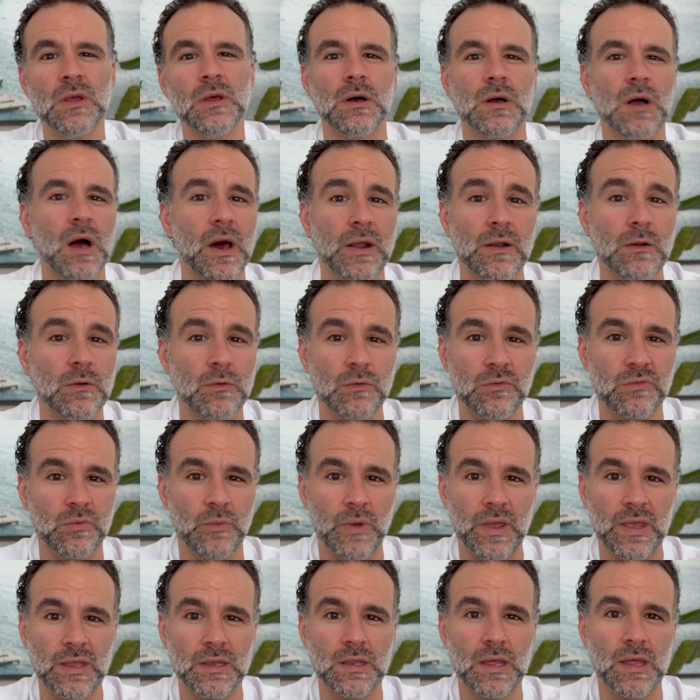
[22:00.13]
how to lose
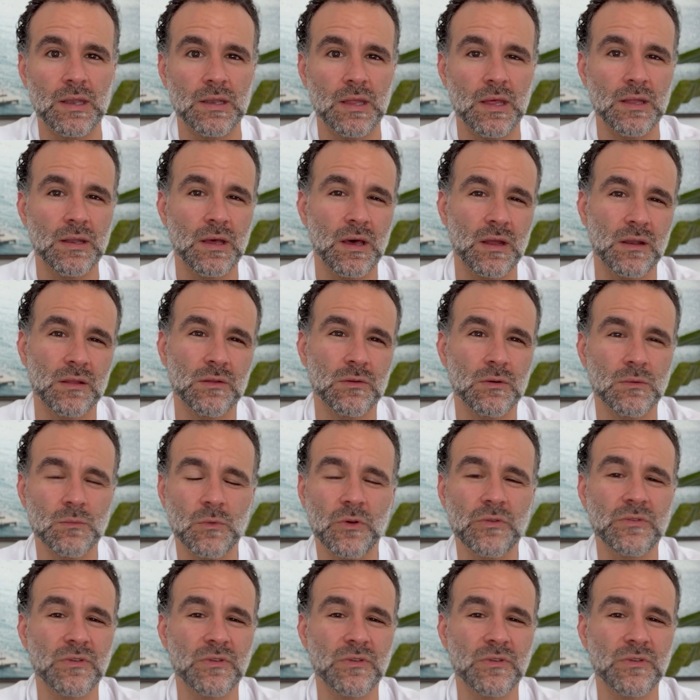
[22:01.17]
weight and how to do it most